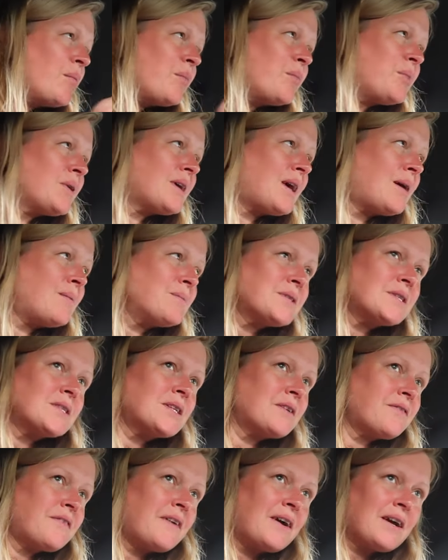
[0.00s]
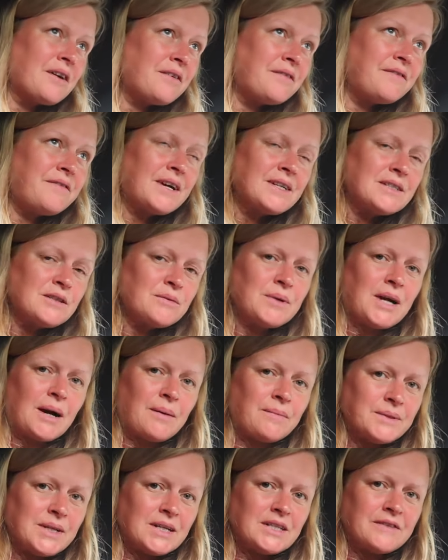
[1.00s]
But campsites, if I can find some
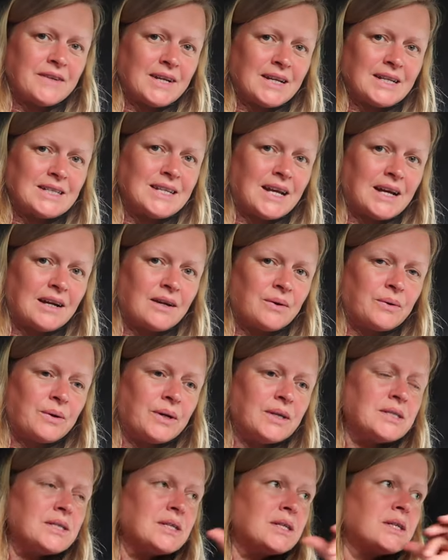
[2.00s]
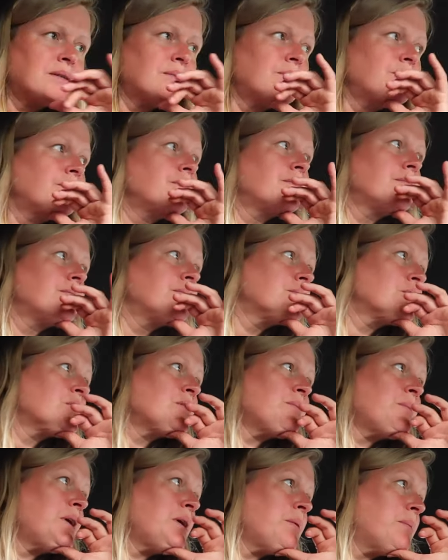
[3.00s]
campsites for like 10 quid.
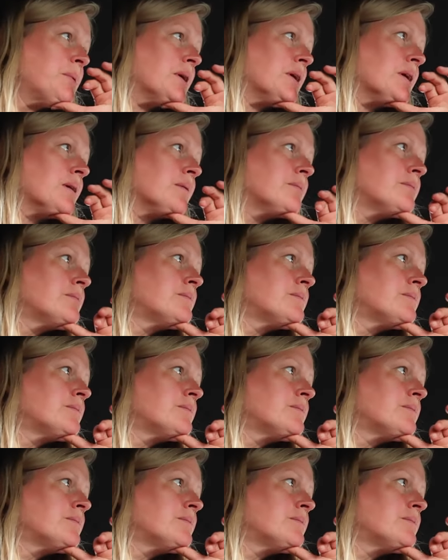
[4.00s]
So maybe.